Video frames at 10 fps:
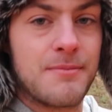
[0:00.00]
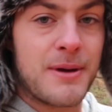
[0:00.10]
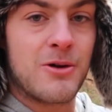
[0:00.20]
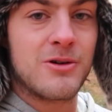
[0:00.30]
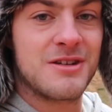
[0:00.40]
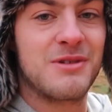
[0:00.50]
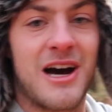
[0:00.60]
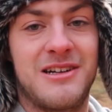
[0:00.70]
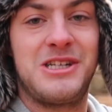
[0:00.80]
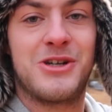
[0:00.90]
to build some
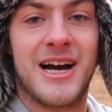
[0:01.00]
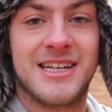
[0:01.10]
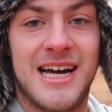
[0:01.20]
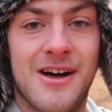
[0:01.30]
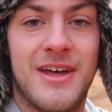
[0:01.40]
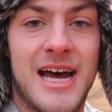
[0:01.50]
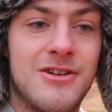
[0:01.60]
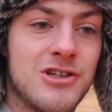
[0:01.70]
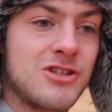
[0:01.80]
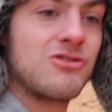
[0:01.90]
cutty tracks down there
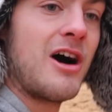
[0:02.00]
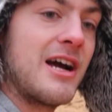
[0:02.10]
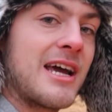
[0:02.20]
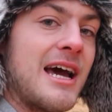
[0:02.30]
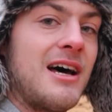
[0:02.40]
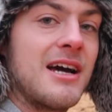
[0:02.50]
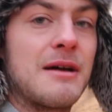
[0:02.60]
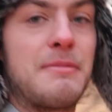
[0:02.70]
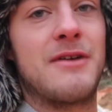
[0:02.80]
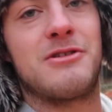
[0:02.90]
and just try and get like
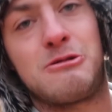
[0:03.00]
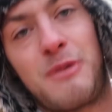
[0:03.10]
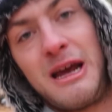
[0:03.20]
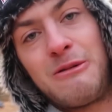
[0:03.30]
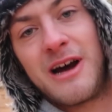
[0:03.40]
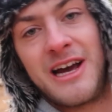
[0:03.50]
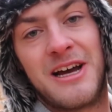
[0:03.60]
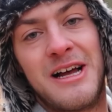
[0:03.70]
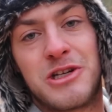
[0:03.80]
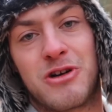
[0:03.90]
a bit of a speedway
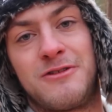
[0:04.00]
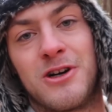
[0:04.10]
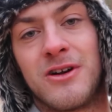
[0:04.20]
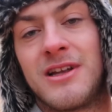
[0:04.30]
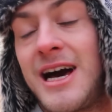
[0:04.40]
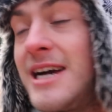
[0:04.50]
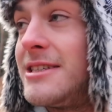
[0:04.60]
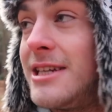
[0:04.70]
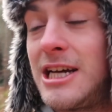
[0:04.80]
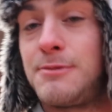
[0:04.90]
drift on. That is
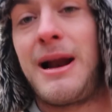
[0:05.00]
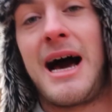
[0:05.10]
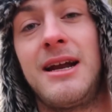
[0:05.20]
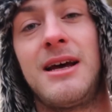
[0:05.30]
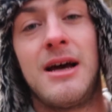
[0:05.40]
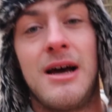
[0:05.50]
today's plan.